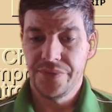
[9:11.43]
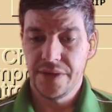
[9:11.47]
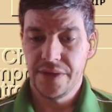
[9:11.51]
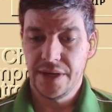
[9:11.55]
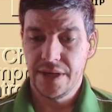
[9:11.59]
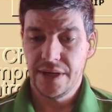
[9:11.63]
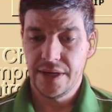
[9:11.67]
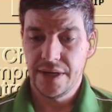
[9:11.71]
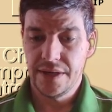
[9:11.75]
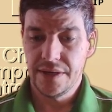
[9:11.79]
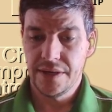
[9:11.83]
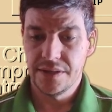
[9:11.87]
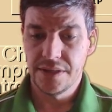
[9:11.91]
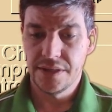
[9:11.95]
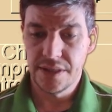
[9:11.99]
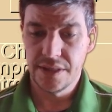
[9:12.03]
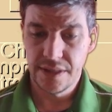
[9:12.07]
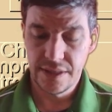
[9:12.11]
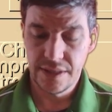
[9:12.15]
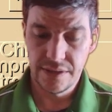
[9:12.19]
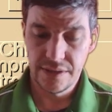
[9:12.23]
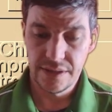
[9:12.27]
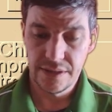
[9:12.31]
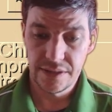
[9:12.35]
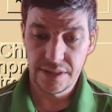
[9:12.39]
and
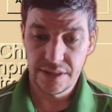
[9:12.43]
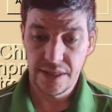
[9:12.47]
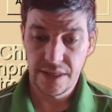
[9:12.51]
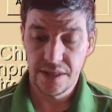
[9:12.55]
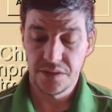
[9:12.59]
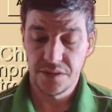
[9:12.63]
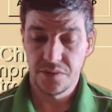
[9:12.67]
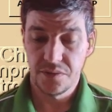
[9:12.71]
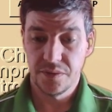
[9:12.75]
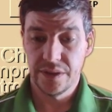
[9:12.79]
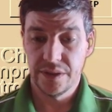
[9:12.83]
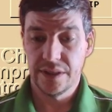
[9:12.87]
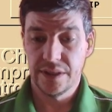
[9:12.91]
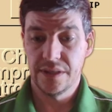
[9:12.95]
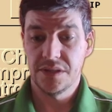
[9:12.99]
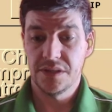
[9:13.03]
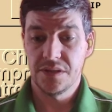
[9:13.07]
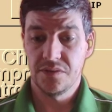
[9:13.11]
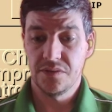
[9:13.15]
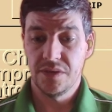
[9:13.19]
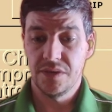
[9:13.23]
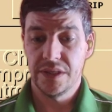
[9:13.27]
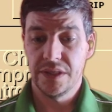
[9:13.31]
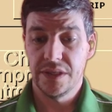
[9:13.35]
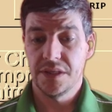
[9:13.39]
in this case we're going to
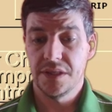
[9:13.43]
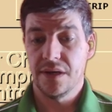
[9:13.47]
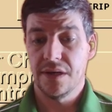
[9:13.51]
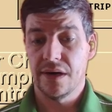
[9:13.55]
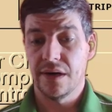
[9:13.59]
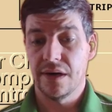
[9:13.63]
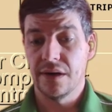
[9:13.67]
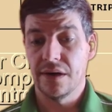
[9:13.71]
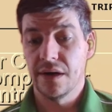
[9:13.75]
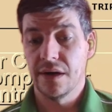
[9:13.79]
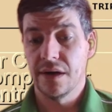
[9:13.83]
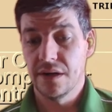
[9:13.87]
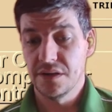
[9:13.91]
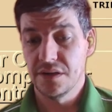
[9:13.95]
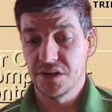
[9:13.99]
switch our